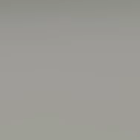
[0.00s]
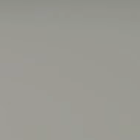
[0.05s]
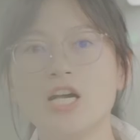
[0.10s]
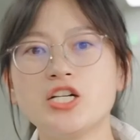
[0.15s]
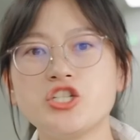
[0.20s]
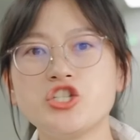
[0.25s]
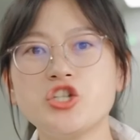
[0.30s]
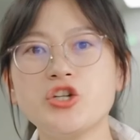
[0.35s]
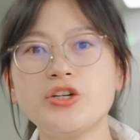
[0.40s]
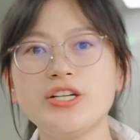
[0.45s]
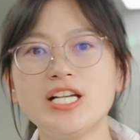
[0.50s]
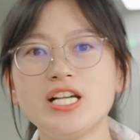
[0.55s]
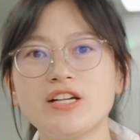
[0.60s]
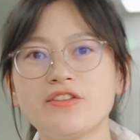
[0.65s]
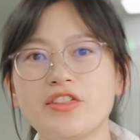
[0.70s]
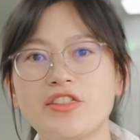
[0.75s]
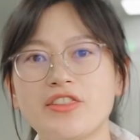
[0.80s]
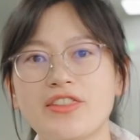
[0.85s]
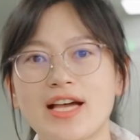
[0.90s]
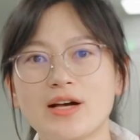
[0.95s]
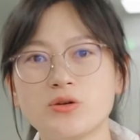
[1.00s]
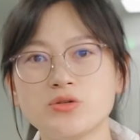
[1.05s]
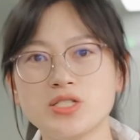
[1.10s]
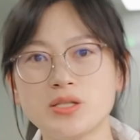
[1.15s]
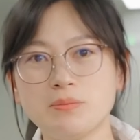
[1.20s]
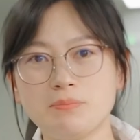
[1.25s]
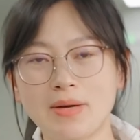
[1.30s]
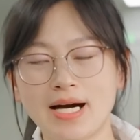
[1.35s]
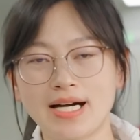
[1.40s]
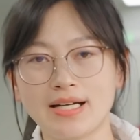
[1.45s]
A journey of
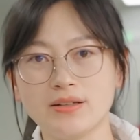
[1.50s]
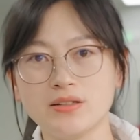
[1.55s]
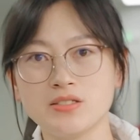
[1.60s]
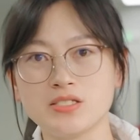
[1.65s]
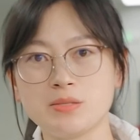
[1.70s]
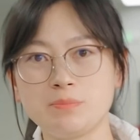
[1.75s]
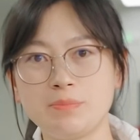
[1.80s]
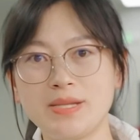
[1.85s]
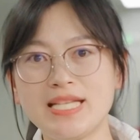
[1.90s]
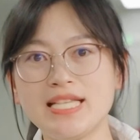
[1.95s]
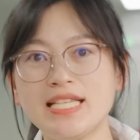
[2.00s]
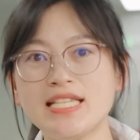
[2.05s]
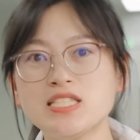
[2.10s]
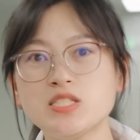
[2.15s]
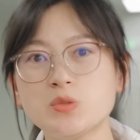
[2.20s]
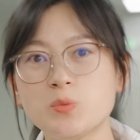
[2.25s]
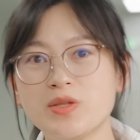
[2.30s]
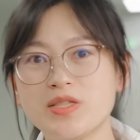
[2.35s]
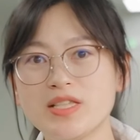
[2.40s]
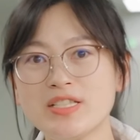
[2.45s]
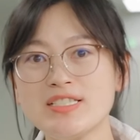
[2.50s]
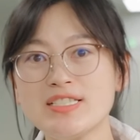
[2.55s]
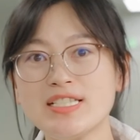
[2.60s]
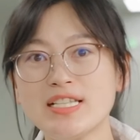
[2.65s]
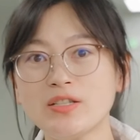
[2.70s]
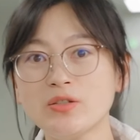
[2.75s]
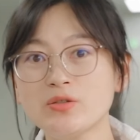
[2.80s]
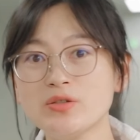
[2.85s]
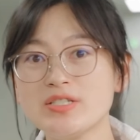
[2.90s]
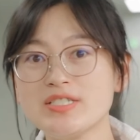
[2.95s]
1,000 miles begins with a
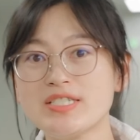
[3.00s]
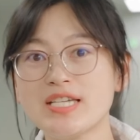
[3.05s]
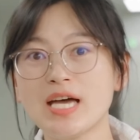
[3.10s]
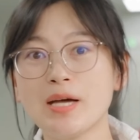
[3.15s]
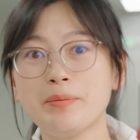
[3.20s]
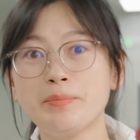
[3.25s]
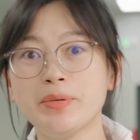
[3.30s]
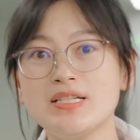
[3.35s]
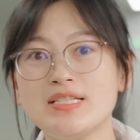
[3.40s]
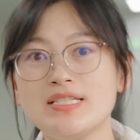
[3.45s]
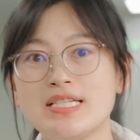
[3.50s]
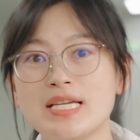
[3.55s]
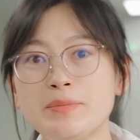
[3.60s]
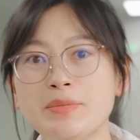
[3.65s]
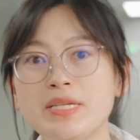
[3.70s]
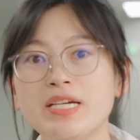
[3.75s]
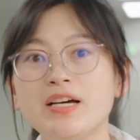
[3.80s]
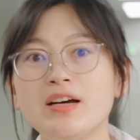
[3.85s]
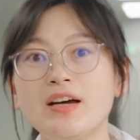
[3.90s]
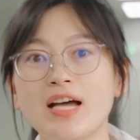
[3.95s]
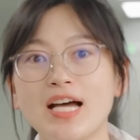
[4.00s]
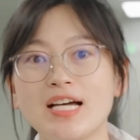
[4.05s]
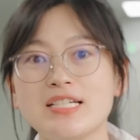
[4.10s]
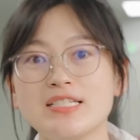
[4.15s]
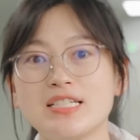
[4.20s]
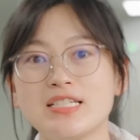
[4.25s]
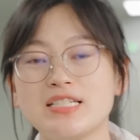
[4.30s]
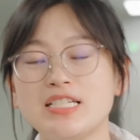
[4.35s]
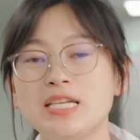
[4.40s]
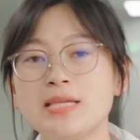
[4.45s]
single step. ZAMIA
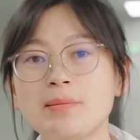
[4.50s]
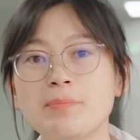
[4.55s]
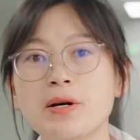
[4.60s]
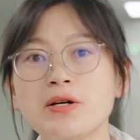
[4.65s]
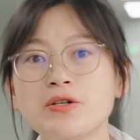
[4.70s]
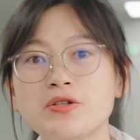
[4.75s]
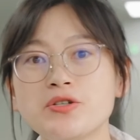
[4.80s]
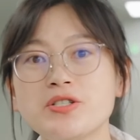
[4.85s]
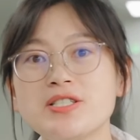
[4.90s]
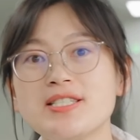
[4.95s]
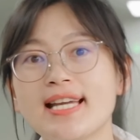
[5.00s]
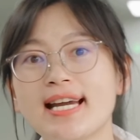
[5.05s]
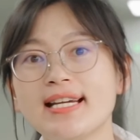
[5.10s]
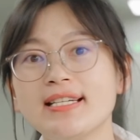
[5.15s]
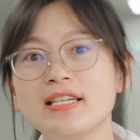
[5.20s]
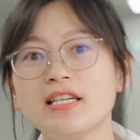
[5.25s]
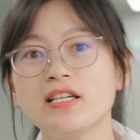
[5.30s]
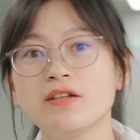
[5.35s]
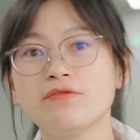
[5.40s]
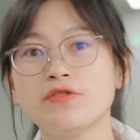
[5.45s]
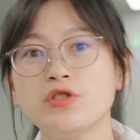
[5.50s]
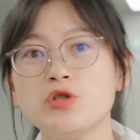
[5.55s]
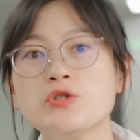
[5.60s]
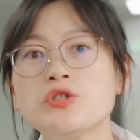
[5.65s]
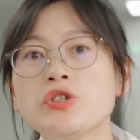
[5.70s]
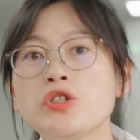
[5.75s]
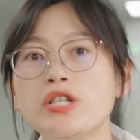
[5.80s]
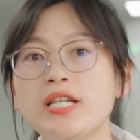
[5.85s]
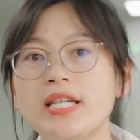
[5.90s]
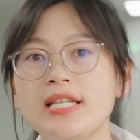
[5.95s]
has a deep understanding of
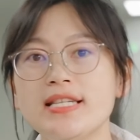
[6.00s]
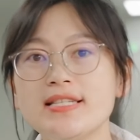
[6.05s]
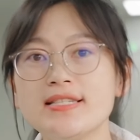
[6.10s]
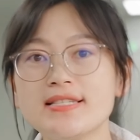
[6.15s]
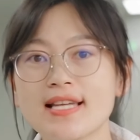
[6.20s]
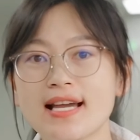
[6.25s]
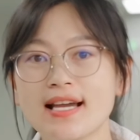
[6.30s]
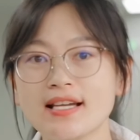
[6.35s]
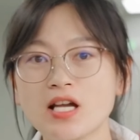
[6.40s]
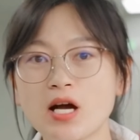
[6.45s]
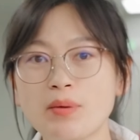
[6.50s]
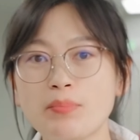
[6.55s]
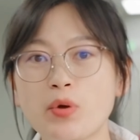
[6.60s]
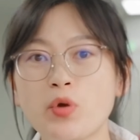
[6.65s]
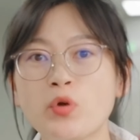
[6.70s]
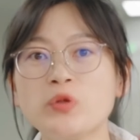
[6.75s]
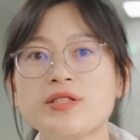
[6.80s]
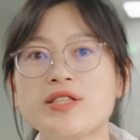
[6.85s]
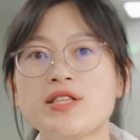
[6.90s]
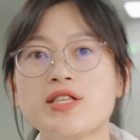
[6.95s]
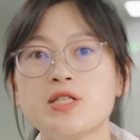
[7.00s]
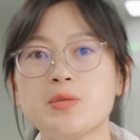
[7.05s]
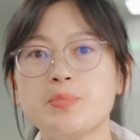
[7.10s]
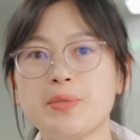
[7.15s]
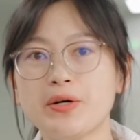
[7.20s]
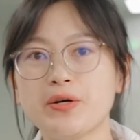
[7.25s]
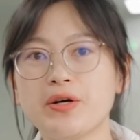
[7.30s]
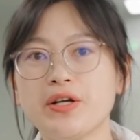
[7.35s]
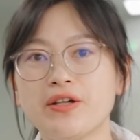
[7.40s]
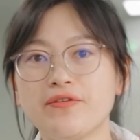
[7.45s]
user needs and upholds the
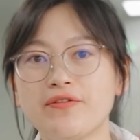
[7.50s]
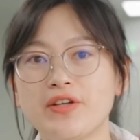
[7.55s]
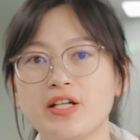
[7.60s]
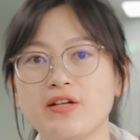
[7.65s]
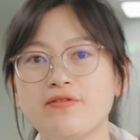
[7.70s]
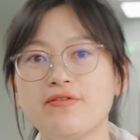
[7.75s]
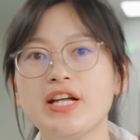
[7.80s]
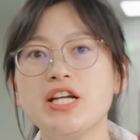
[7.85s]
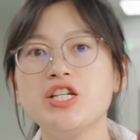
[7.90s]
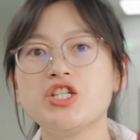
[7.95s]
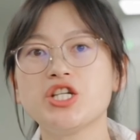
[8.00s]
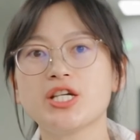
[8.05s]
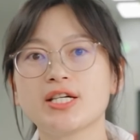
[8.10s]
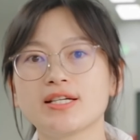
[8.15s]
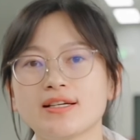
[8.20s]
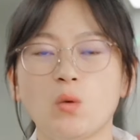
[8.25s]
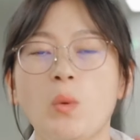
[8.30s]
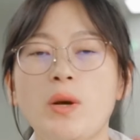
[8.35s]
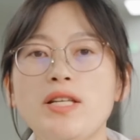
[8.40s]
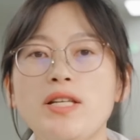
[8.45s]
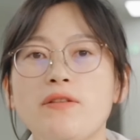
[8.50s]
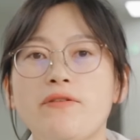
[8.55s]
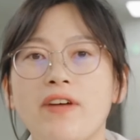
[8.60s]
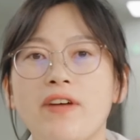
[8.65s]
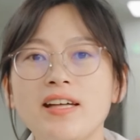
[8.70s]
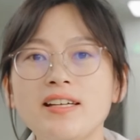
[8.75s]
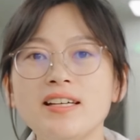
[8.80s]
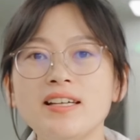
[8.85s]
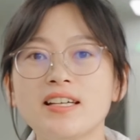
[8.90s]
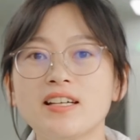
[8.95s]
spirit of innovation. We
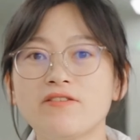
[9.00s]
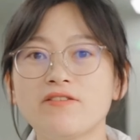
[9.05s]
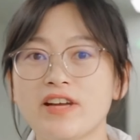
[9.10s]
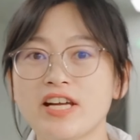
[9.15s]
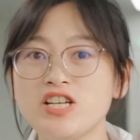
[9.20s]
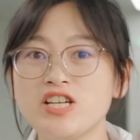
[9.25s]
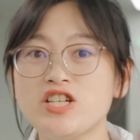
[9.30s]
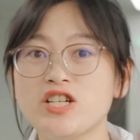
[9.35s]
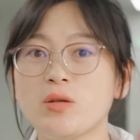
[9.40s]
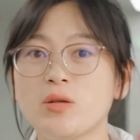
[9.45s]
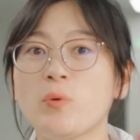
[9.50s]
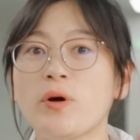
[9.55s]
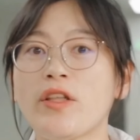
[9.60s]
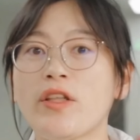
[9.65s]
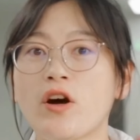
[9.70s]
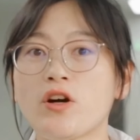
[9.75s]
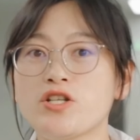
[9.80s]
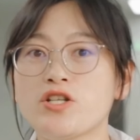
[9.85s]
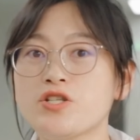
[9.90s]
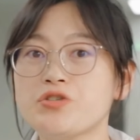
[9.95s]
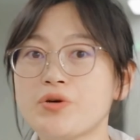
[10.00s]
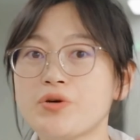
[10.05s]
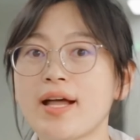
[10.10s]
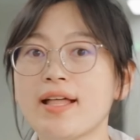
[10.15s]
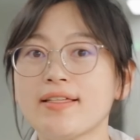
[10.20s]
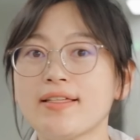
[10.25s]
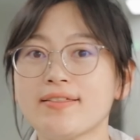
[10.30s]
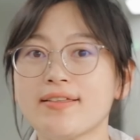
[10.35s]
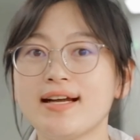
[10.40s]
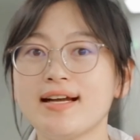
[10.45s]
defend innovation with our
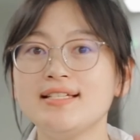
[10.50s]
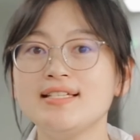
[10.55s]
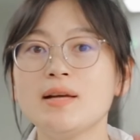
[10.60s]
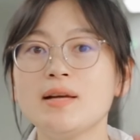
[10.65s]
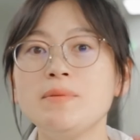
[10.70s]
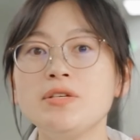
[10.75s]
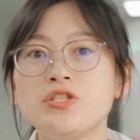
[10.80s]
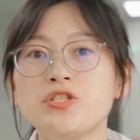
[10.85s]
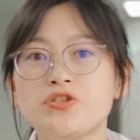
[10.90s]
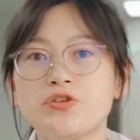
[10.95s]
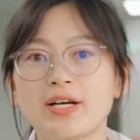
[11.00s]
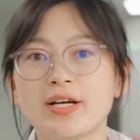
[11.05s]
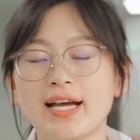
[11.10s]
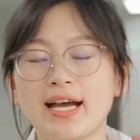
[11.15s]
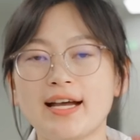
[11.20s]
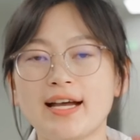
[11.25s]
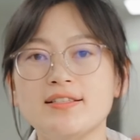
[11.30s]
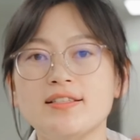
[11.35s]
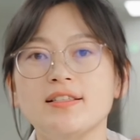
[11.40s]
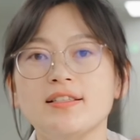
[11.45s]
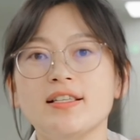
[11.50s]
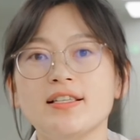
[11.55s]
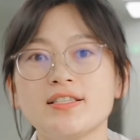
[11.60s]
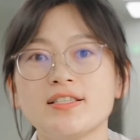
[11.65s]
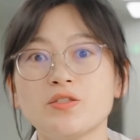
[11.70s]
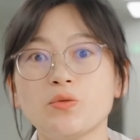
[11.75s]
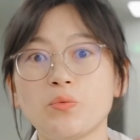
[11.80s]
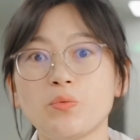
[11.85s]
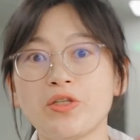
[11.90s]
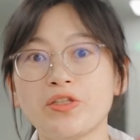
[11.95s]
strength and demonstrate
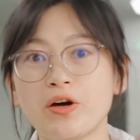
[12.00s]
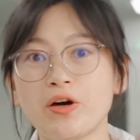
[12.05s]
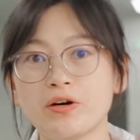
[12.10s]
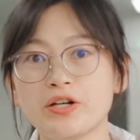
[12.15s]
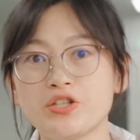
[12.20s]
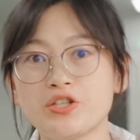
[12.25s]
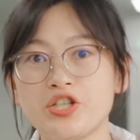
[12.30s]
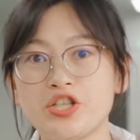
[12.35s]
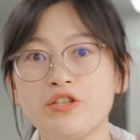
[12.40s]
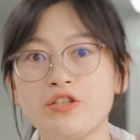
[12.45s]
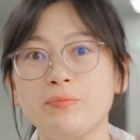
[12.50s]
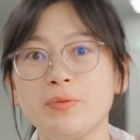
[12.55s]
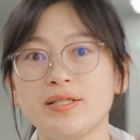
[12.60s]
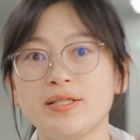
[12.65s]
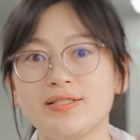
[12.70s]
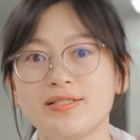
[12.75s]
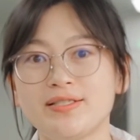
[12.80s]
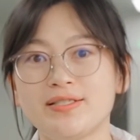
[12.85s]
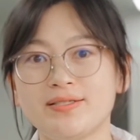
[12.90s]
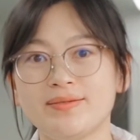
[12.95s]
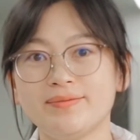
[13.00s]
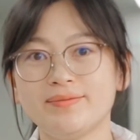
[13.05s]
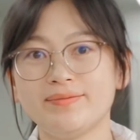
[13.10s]
excellence with our achievements.